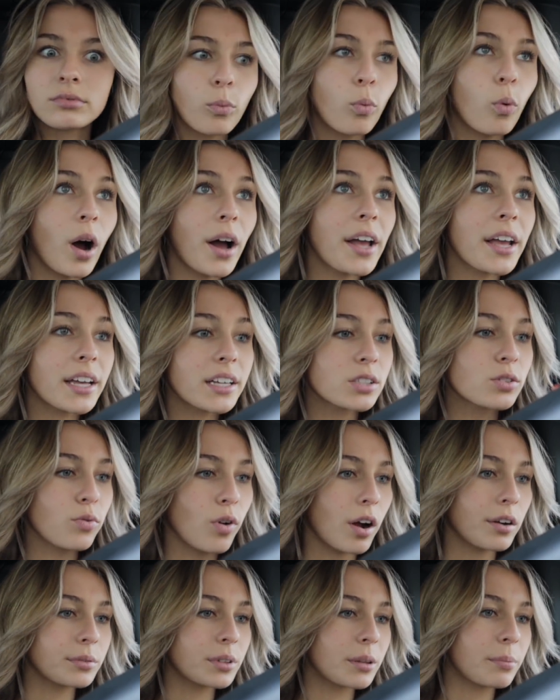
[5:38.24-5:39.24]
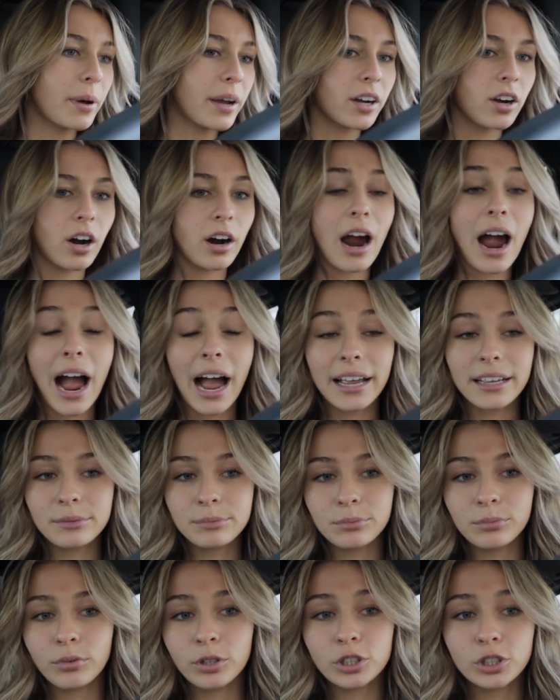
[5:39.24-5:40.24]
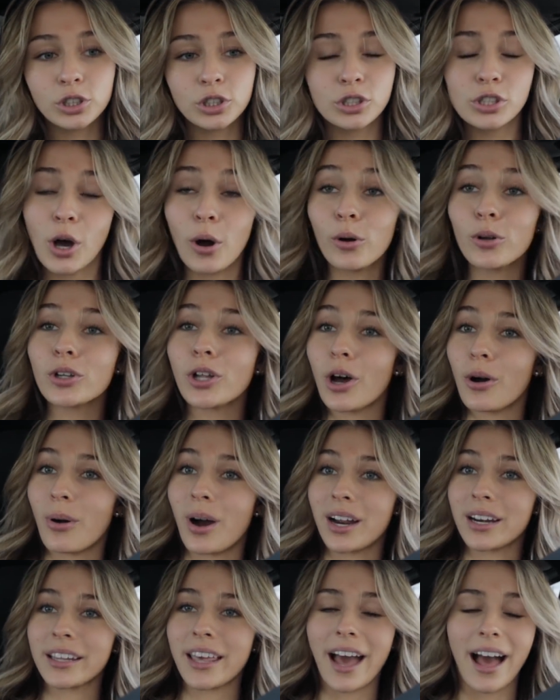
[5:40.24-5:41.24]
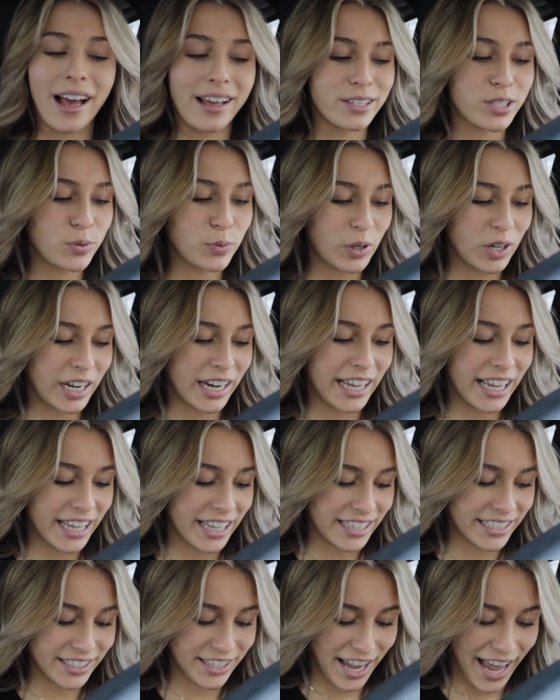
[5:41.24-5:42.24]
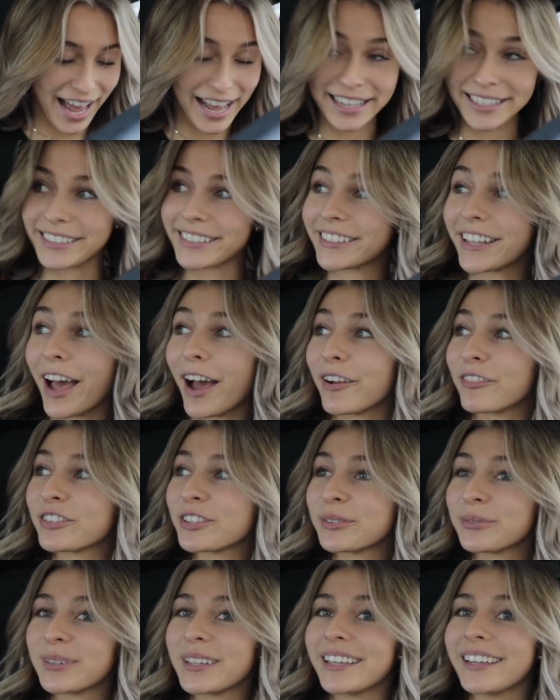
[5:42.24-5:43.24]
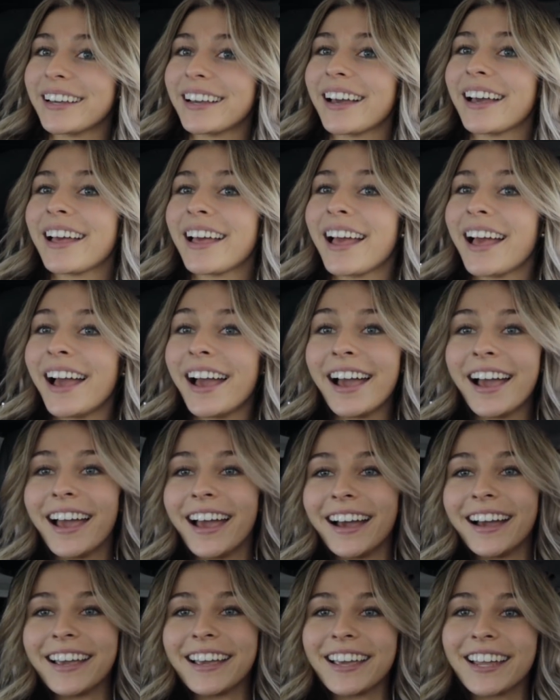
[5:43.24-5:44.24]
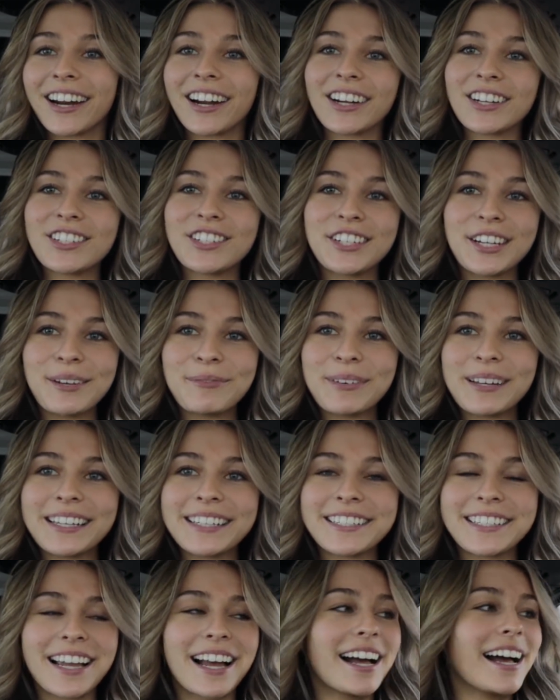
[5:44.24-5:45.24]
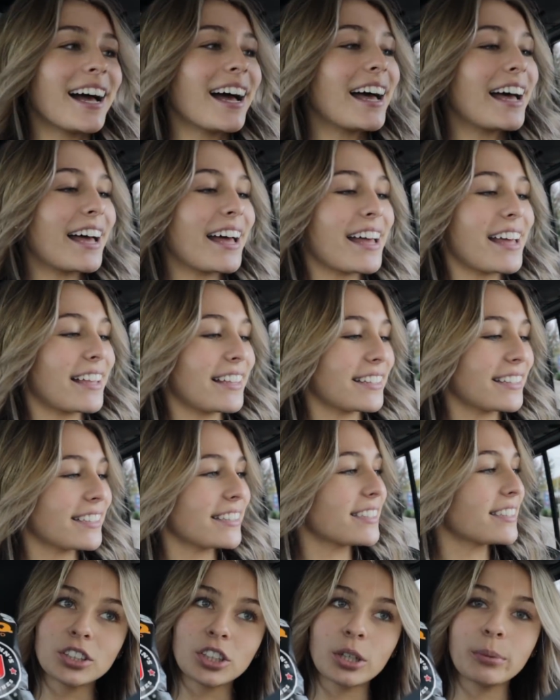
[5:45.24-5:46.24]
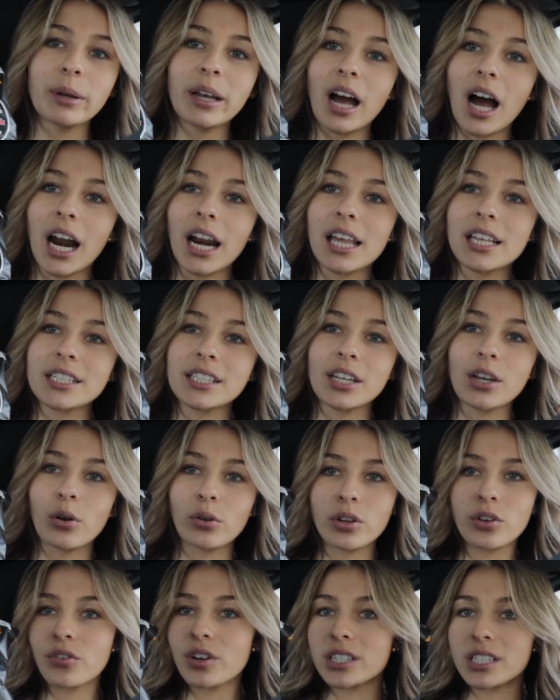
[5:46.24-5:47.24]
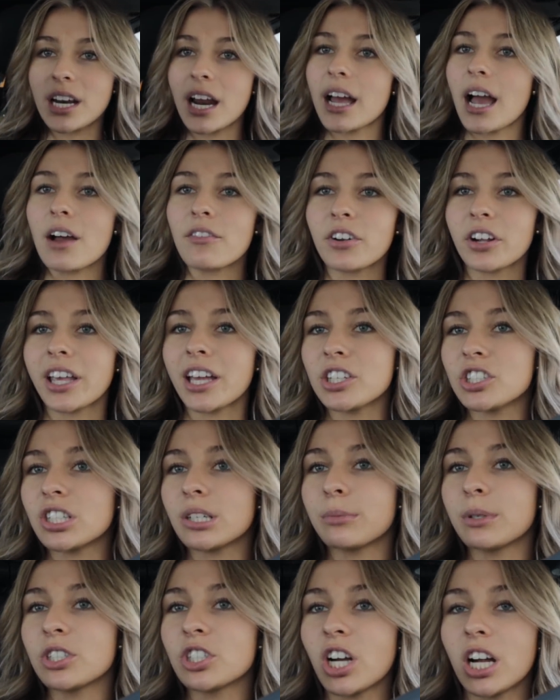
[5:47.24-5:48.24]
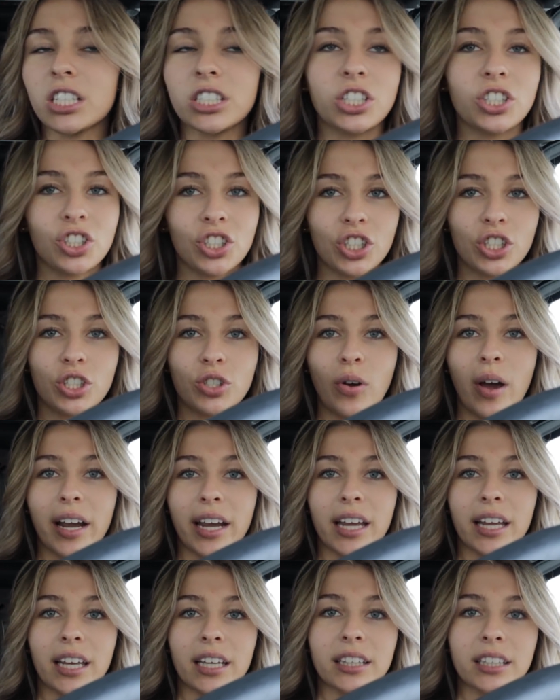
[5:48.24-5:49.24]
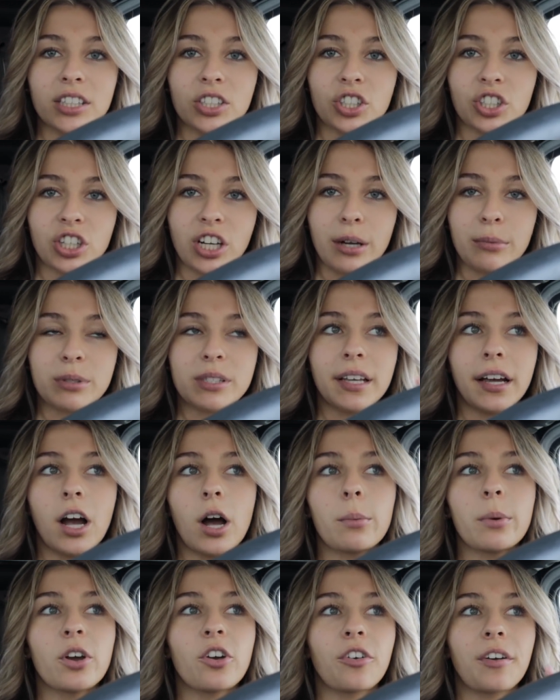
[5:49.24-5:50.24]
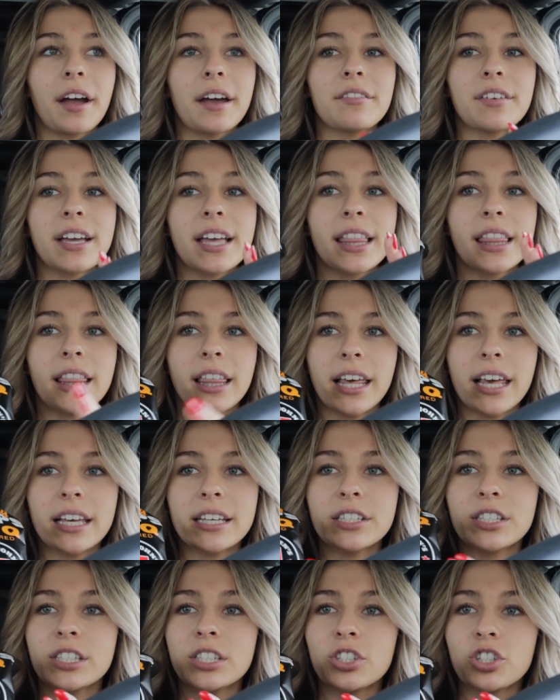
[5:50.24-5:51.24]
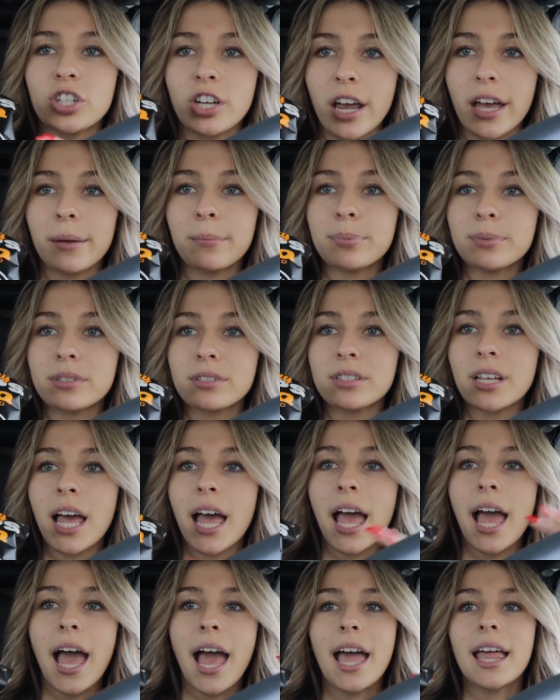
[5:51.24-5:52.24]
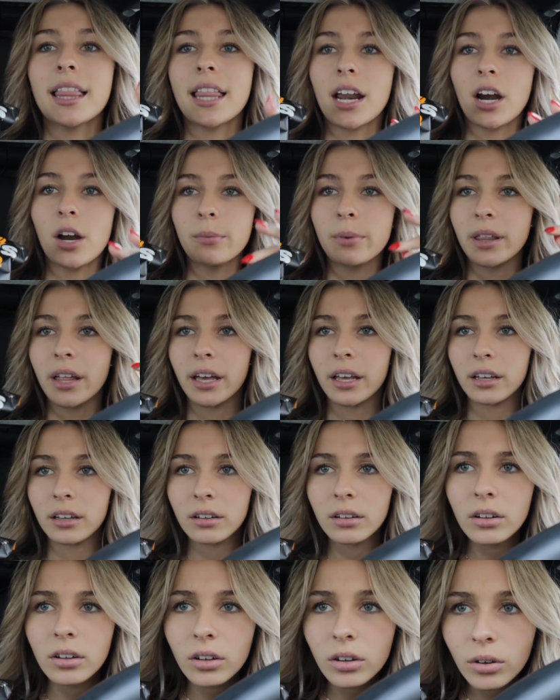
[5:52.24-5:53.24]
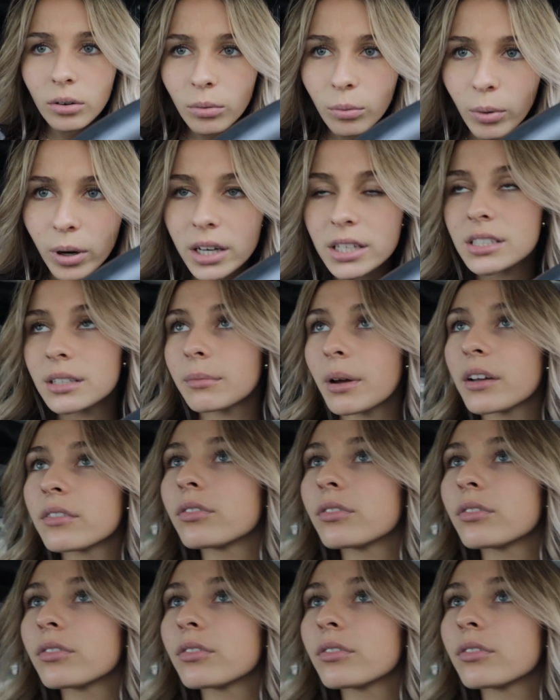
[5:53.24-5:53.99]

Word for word: What is wrong with my car? I'm so low on gas. We're gonna get gas after we eat our Jimmy John's. To be honest, the only reason I ever get Jimmy John's is just so I can get these chips. Like, I'll be craving these chips, and then I'll be like, what is on my